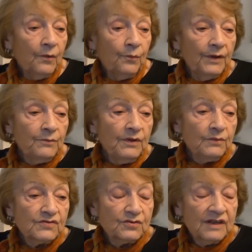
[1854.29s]
when we
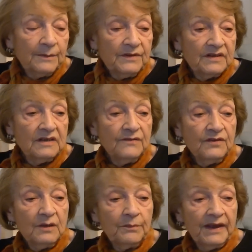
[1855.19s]
used to come in the
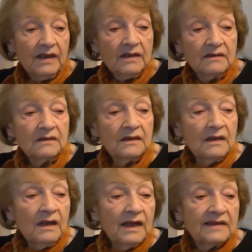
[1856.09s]
evening back,
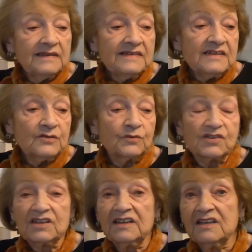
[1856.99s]
at least it
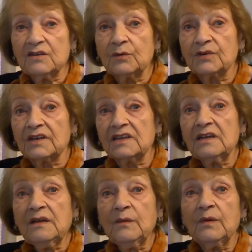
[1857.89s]
was clean
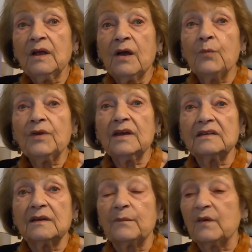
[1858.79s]
already. We
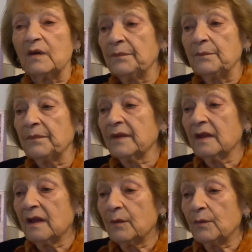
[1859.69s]
had a,
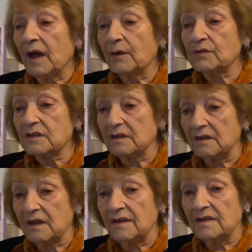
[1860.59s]
out
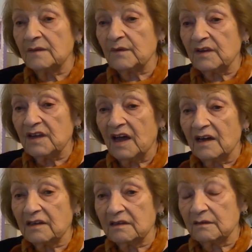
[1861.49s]
in the
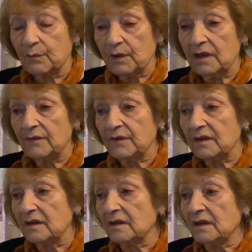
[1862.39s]
yard, we have
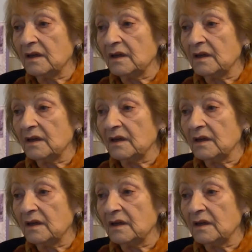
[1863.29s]
a